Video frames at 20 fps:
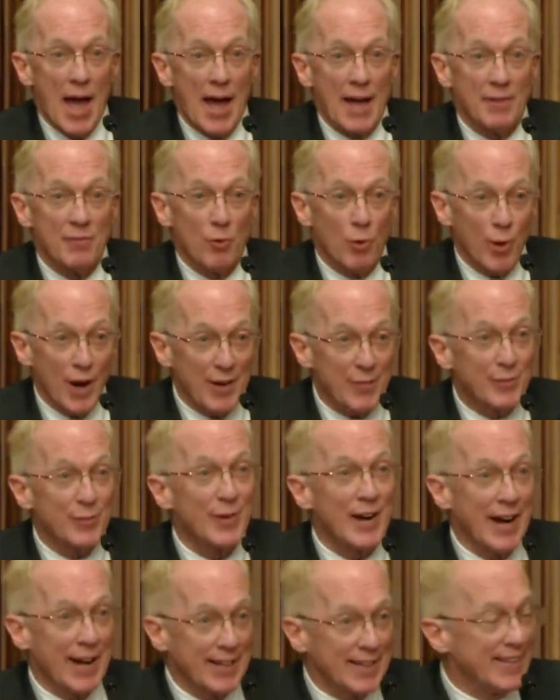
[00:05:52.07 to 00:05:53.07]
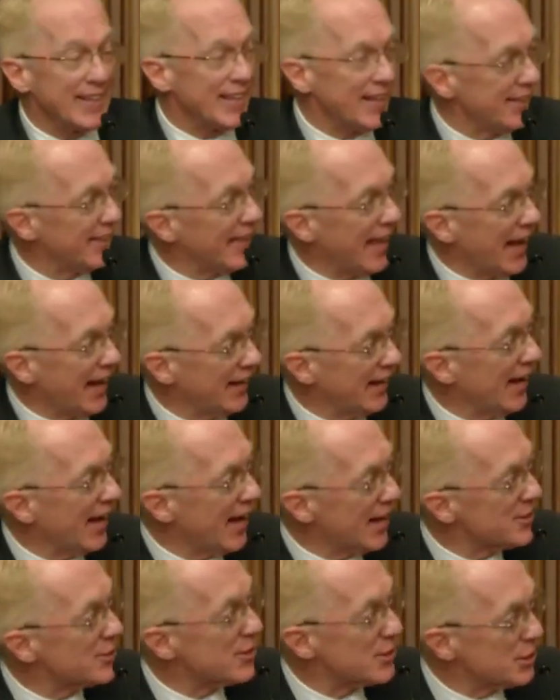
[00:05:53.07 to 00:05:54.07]
And quite frankly, that
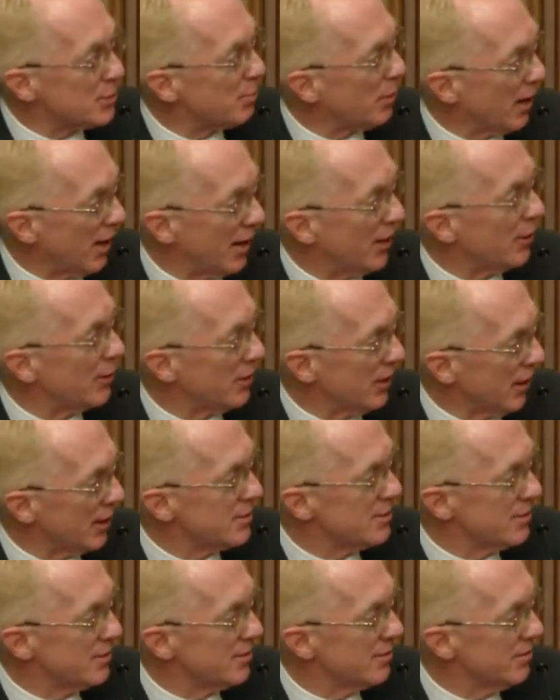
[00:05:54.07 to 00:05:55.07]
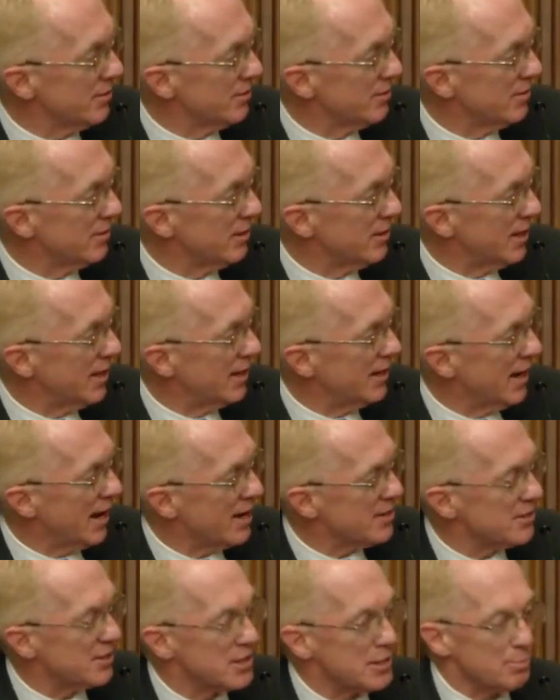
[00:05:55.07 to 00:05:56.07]
has inspired us. It
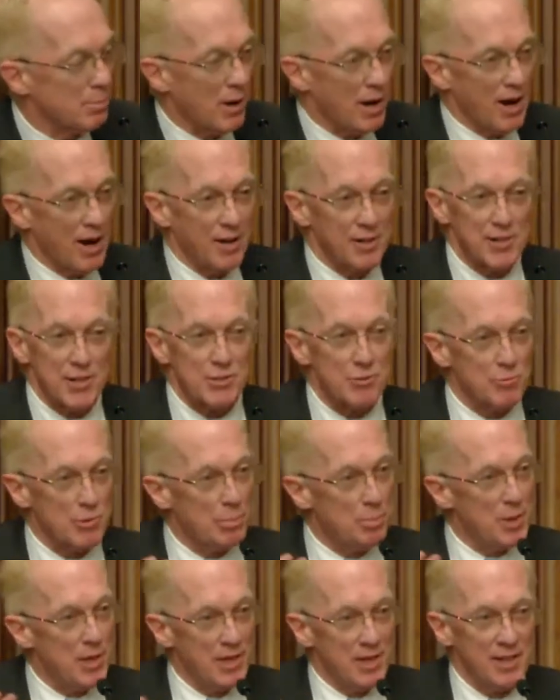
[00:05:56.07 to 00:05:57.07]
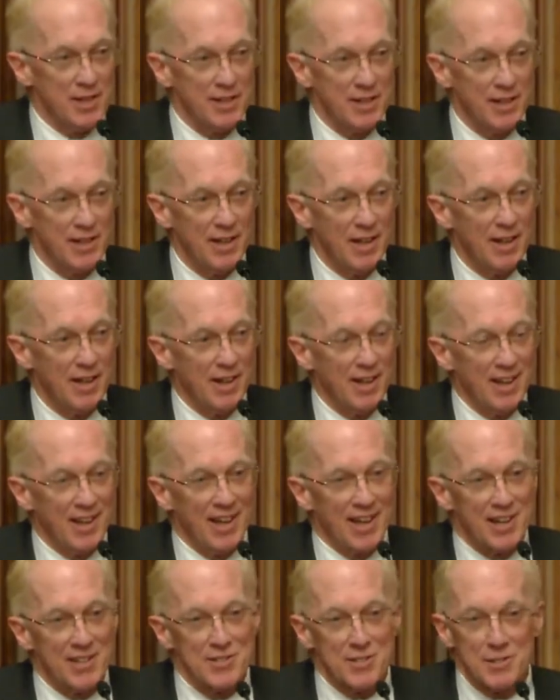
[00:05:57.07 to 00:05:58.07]
has inspired us repeatedly.
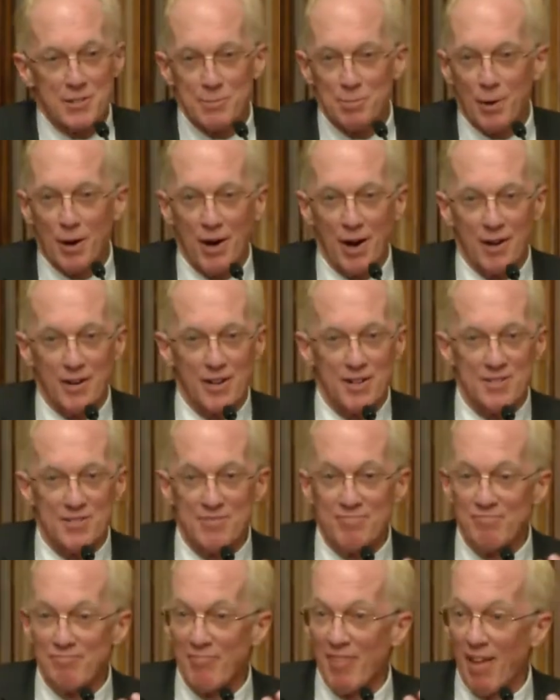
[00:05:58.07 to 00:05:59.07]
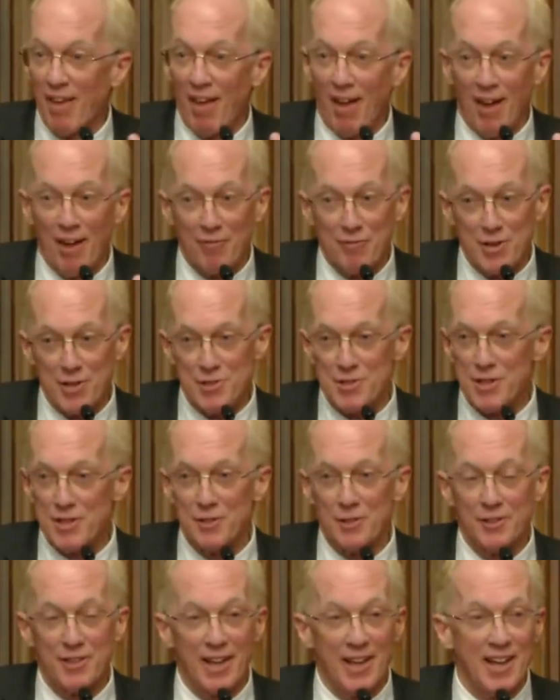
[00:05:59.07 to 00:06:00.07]
It has inspired us every
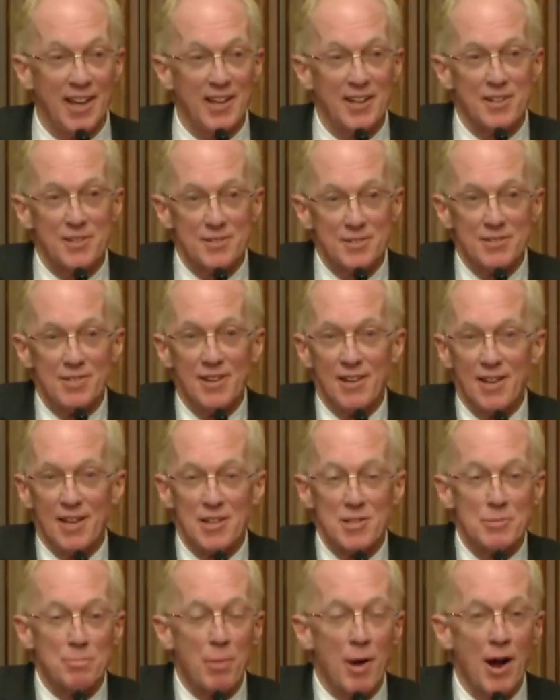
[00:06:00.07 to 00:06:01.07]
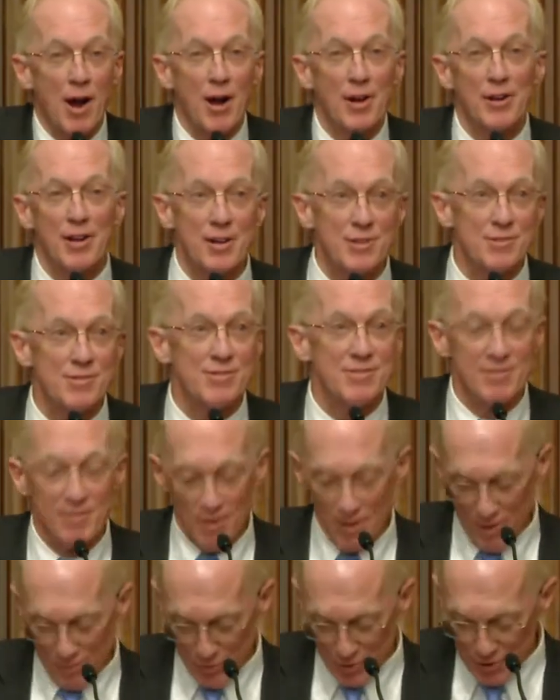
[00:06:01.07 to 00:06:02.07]
single day. It has inspired
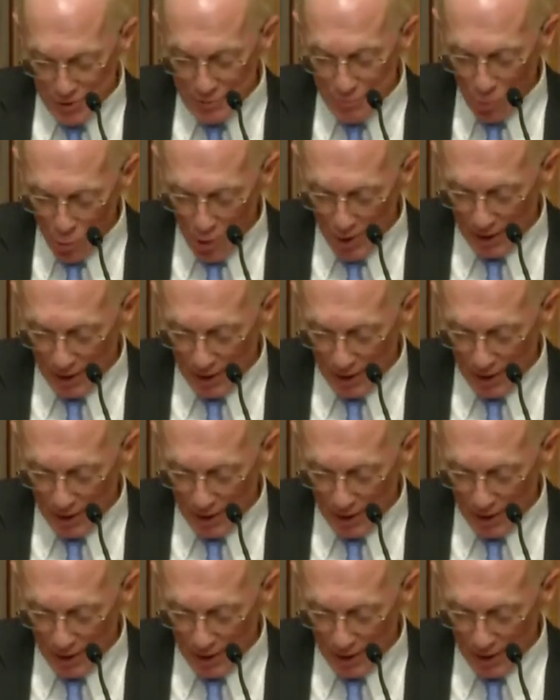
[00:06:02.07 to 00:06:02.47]
us this